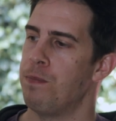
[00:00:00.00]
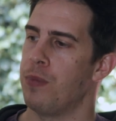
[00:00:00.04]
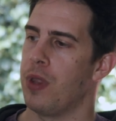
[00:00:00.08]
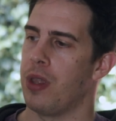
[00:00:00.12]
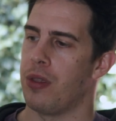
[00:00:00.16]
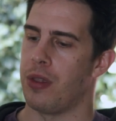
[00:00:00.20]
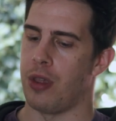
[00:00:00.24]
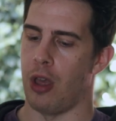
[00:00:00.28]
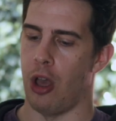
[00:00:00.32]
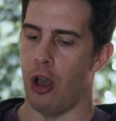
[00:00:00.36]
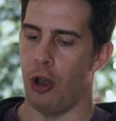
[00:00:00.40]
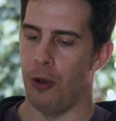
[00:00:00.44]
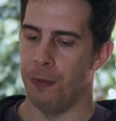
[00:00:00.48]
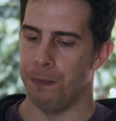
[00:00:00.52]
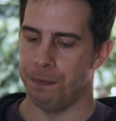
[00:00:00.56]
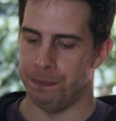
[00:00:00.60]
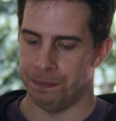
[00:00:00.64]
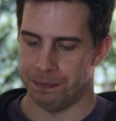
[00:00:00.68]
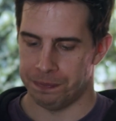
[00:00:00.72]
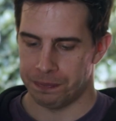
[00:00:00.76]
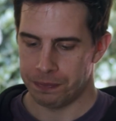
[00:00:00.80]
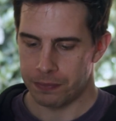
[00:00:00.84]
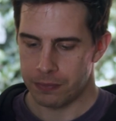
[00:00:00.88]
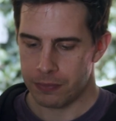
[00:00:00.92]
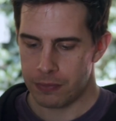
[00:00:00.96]
So
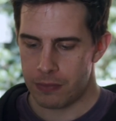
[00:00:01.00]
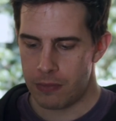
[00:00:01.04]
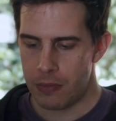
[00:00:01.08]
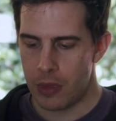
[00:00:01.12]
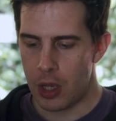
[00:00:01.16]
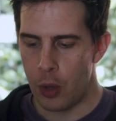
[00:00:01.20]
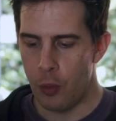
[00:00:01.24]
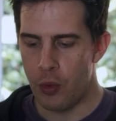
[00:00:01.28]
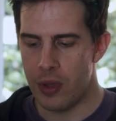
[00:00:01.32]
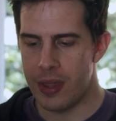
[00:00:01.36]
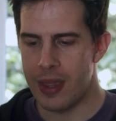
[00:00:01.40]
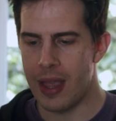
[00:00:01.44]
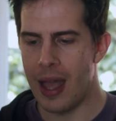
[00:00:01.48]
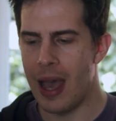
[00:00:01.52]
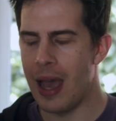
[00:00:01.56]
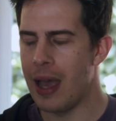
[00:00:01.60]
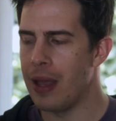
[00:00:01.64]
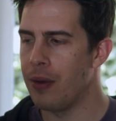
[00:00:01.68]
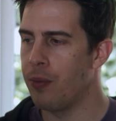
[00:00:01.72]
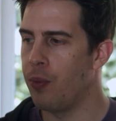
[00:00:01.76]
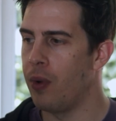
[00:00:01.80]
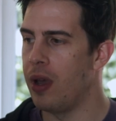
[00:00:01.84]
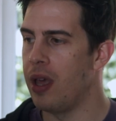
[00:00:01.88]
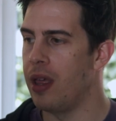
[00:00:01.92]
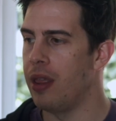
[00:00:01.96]
we
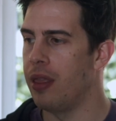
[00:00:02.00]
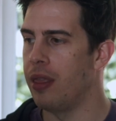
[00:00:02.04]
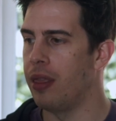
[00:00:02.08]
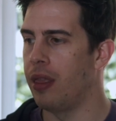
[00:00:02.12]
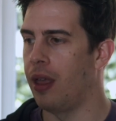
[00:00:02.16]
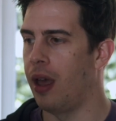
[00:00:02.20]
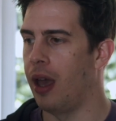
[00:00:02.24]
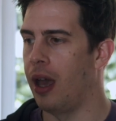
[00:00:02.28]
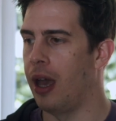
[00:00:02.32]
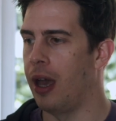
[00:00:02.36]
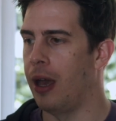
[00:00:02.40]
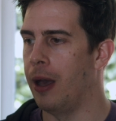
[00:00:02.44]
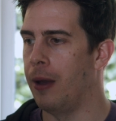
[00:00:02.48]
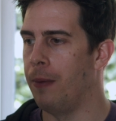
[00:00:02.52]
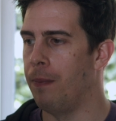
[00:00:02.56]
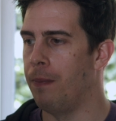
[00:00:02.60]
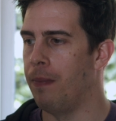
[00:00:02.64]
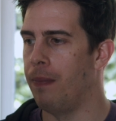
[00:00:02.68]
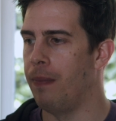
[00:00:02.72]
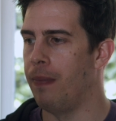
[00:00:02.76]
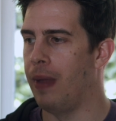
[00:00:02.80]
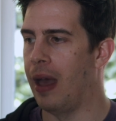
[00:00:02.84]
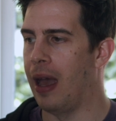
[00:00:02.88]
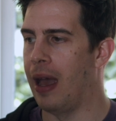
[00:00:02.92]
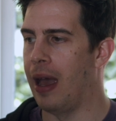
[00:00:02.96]
started with,
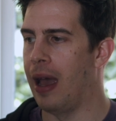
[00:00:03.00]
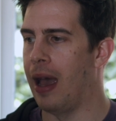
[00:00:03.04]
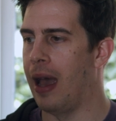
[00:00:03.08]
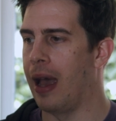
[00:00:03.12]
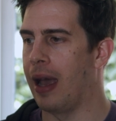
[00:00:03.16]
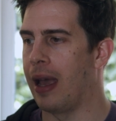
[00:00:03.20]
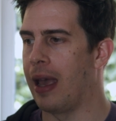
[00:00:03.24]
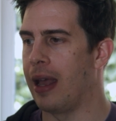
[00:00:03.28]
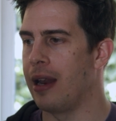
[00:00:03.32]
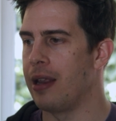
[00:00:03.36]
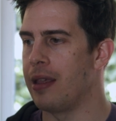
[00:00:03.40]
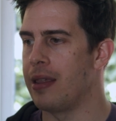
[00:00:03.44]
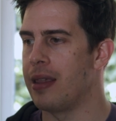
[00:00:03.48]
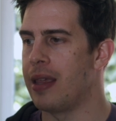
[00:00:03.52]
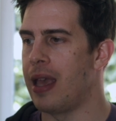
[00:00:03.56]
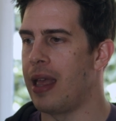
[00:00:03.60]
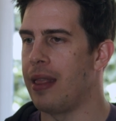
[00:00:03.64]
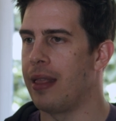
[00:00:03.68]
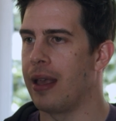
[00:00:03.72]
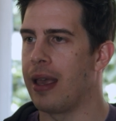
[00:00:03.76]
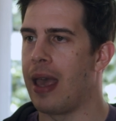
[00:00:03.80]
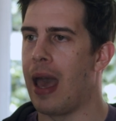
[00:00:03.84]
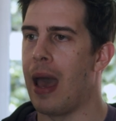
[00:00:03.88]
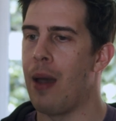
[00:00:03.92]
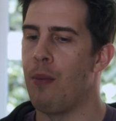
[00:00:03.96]
I kind of
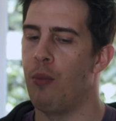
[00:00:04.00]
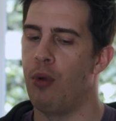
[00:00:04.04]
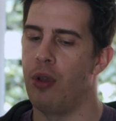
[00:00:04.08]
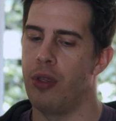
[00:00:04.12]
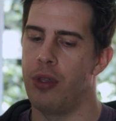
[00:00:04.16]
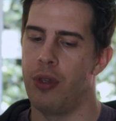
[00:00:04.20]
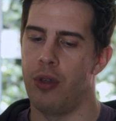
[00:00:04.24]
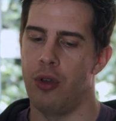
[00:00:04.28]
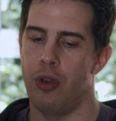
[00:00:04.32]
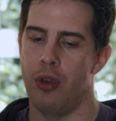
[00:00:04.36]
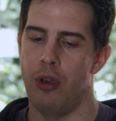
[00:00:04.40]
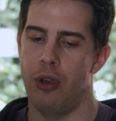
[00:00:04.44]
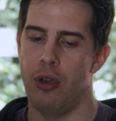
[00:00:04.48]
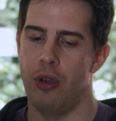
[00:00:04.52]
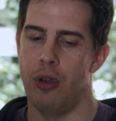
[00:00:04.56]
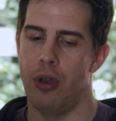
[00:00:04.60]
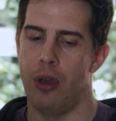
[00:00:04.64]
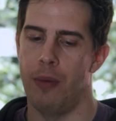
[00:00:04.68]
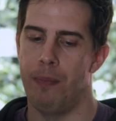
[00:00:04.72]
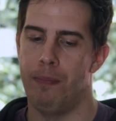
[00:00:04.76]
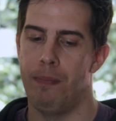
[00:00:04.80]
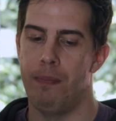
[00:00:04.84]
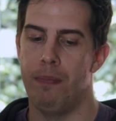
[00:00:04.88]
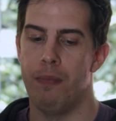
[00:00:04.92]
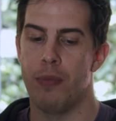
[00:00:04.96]
set the camera
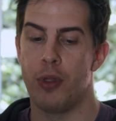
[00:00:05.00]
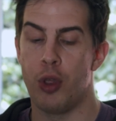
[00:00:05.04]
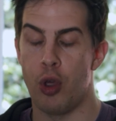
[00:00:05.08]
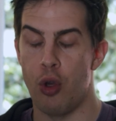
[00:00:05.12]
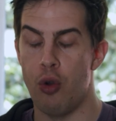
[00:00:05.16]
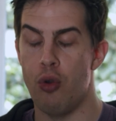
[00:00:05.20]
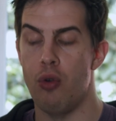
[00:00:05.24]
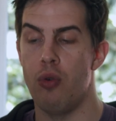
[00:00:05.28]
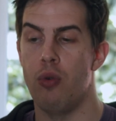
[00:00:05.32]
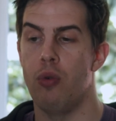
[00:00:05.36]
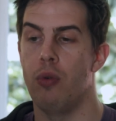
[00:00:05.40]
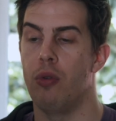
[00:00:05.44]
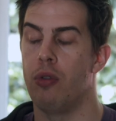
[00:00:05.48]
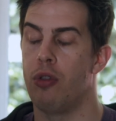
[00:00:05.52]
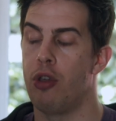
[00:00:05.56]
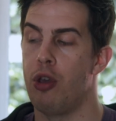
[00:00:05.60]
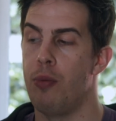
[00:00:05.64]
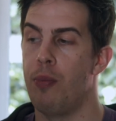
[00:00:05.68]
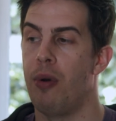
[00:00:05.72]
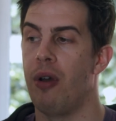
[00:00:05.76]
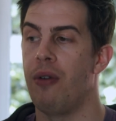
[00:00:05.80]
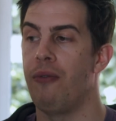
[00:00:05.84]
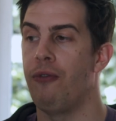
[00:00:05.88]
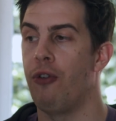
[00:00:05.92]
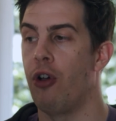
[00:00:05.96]
to
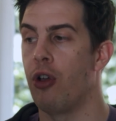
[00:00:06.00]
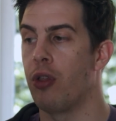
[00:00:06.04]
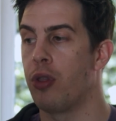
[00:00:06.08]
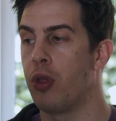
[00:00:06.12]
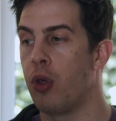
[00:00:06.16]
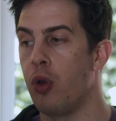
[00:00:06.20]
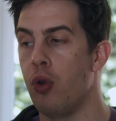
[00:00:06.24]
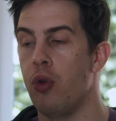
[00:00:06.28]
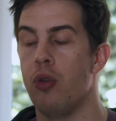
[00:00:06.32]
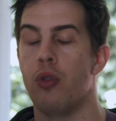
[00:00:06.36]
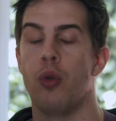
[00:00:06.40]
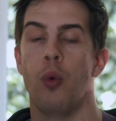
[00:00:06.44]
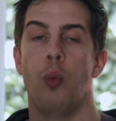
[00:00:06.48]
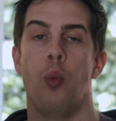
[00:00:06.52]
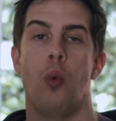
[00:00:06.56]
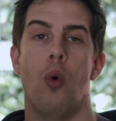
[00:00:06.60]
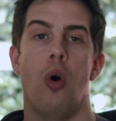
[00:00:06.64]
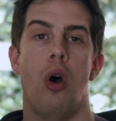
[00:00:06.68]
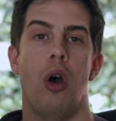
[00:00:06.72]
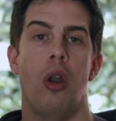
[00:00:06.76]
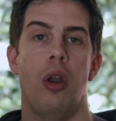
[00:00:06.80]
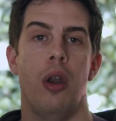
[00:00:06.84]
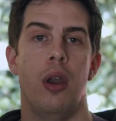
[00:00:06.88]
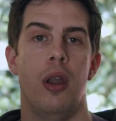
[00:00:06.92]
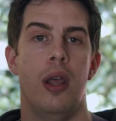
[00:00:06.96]

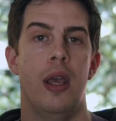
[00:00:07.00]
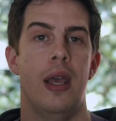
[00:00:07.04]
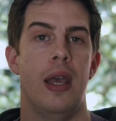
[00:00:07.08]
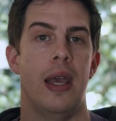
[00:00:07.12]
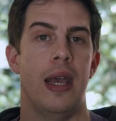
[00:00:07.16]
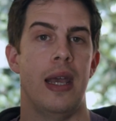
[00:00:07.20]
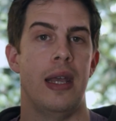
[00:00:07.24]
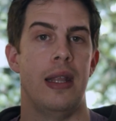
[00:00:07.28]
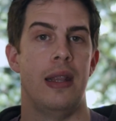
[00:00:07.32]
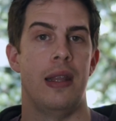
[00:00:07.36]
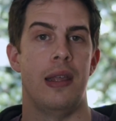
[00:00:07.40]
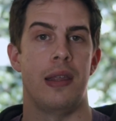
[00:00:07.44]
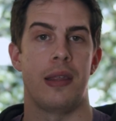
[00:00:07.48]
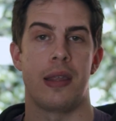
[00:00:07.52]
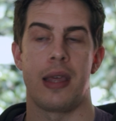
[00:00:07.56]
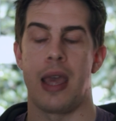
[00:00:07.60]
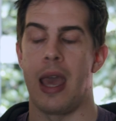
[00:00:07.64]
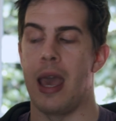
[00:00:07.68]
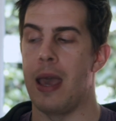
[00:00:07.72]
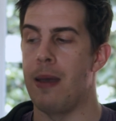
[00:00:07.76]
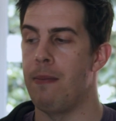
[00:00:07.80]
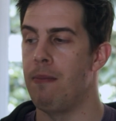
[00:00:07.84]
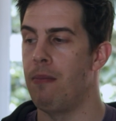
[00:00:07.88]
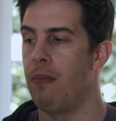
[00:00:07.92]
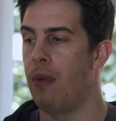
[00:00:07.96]
2.42:1 in this
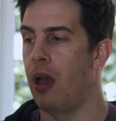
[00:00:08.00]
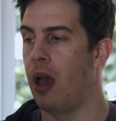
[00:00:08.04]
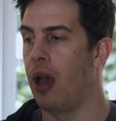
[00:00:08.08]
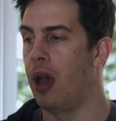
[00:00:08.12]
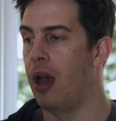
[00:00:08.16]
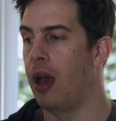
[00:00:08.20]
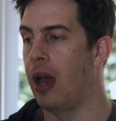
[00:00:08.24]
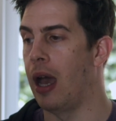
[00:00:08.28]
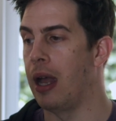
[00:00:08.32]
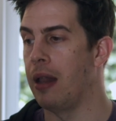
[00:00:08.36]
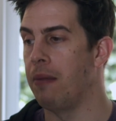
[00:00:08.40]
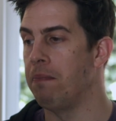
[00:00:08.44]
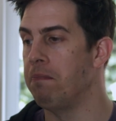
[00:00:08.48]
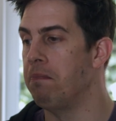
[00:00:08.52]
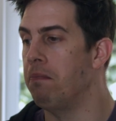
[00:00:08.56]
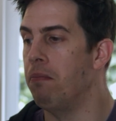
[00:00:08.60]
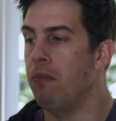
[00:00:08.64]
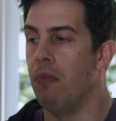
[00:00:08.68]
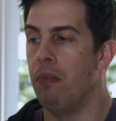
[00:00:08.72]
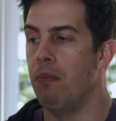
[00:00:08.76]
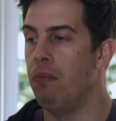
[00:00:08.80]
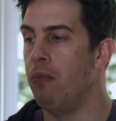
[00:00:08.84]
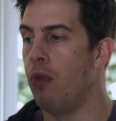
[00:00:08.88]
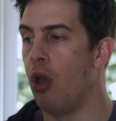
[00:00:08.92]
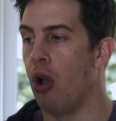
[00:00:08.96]
game.
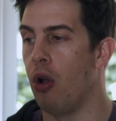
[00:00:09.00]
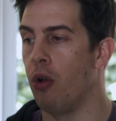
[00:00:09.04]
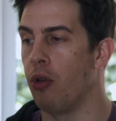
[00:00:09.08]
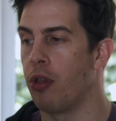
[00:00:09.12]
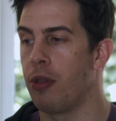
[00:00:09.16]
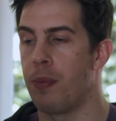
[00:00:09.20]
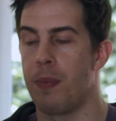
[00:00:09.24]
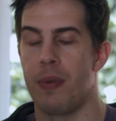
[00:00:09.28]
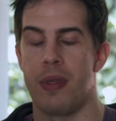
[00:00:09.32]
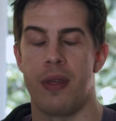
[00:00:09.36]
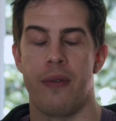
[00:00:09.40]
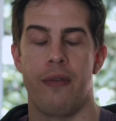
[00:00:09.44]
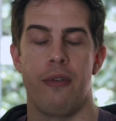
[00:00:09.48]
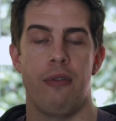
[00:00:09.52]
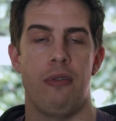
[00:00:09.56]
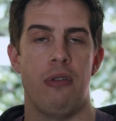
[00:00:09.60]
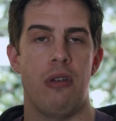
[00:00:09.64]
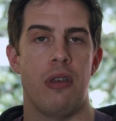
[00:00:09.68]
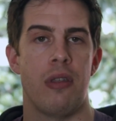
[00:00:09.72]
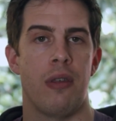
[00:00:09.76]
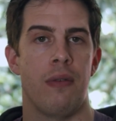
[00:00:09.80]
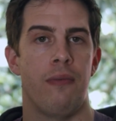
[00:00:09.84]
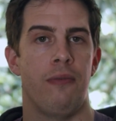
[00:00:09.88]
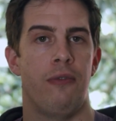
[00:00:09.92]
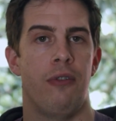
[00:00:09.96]
No specific
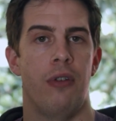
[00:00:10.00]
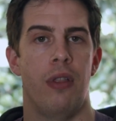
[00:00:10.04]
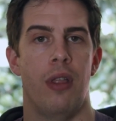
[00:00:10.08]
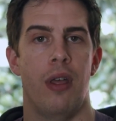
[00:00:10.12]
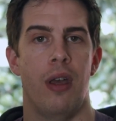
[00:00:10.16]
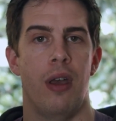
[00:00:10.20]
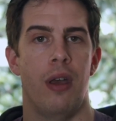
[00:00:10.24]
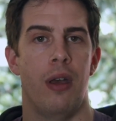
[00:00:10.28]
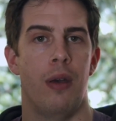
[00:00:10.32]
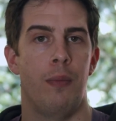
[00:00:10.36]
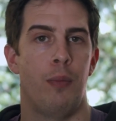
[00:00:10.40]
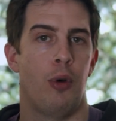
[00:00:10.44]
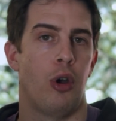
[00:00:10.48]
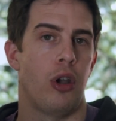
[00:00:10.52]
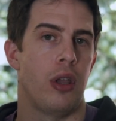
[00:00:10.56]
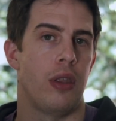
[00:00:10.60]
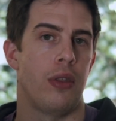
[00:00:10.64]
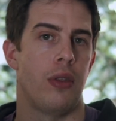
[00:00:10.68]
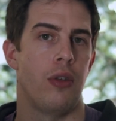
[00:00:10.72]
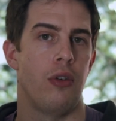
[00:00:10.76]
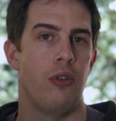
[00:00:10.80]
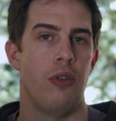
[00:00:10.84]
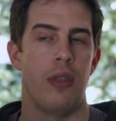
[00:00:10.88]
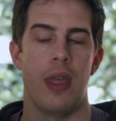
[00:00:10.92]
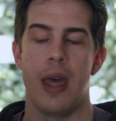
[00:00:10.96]
reason for the
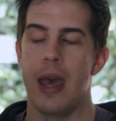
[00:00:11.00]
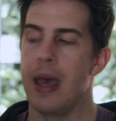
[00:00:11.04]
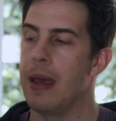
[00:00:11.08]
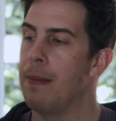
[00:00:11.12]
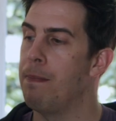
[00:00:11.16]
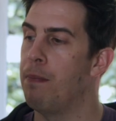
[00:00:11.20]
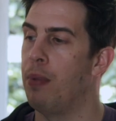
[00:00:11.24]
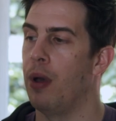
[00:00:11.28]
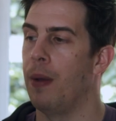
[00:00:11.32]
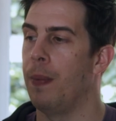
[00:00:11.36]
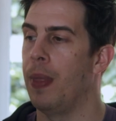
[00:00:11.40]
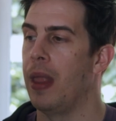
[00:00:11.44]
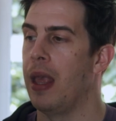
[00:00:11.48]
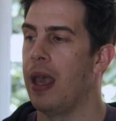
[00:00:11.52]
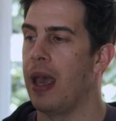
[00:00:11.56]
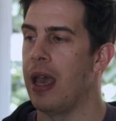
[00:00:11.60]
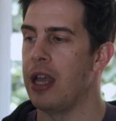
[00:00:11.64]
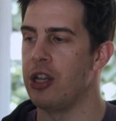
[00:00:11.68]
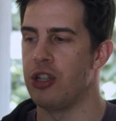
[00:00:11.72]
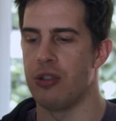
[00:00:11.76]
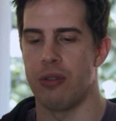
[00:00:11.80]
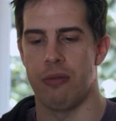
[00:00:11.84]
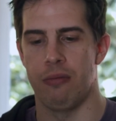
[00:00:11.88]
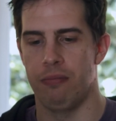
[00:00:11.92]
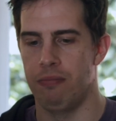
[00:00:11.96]
0.2 there, but
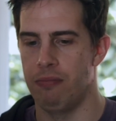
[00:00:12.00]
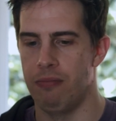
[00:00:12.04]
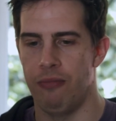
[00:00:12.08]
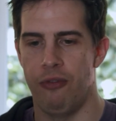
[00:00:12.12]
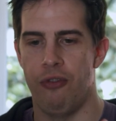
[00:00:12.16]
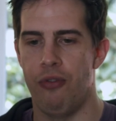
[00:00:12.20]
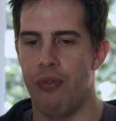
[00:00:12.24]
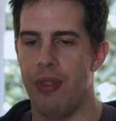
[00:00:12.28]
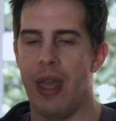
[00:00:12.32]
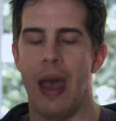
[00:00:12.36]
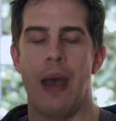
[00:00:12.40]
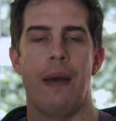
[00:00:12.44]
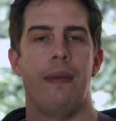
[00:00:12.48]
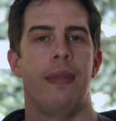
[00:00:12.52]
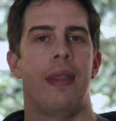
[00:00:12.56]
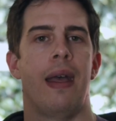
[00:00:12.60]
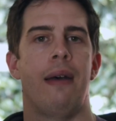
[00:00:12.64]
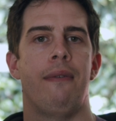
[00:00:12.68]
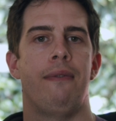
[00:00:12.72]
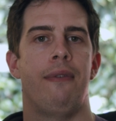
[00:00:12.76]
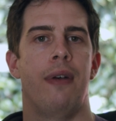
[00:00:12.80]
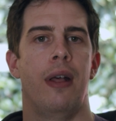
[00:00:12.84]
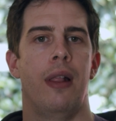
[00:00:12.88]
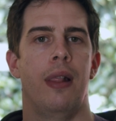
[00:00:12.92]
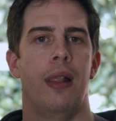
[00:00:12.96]
it just,
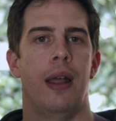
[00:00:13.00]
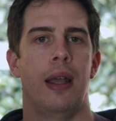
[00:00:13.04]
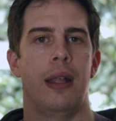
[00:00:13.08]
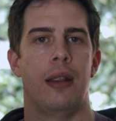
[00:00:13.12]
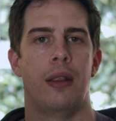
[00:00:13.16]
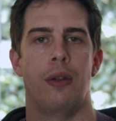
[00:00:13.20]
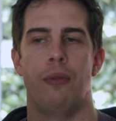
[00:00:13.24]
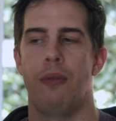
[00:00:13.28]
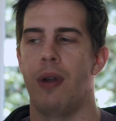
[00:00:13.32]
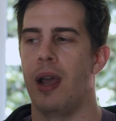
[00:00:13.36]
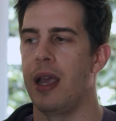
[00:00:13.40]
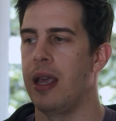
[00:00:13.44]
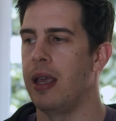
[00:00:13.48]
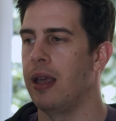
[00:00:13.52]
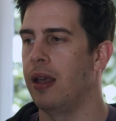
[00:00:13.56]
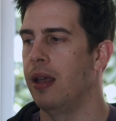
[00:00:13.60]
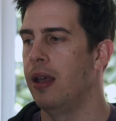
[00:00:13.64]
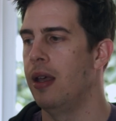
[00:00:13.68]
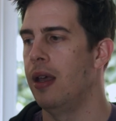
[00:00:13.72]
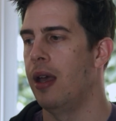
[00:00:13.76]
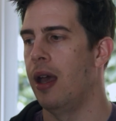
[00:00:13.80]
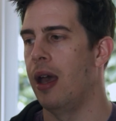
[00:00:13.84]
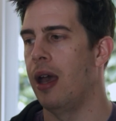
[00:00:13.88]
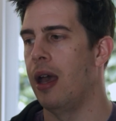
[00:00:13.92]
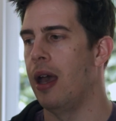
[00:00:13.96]
that felt like the right
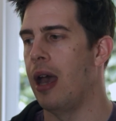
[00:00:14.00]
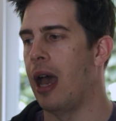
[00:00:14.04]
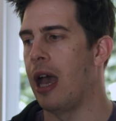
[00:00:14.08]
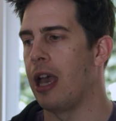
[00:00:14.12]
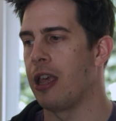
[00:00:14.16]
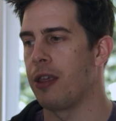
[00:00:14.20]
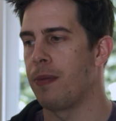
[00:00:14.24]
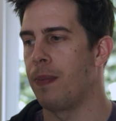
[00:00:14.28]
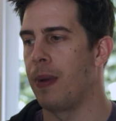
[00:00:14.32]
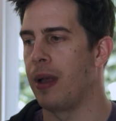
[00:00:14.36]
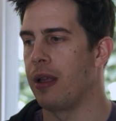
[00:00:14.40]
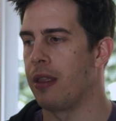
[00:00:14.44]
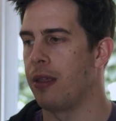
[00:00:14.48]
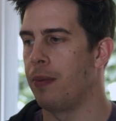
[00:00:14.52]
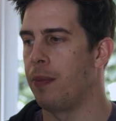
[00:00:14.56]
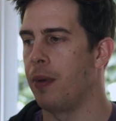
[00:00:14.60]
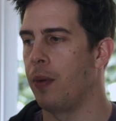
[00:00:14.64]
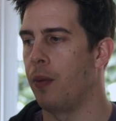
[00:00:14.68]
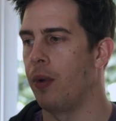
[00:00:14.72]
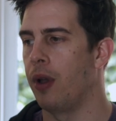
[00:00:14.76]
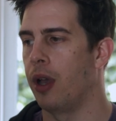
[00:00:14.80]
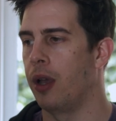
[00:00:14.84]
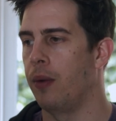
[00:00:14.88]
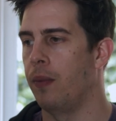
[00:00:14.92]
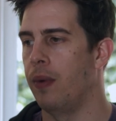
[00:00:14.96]
aspect to be
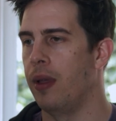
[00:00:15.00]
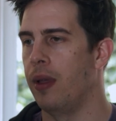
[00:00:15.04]
working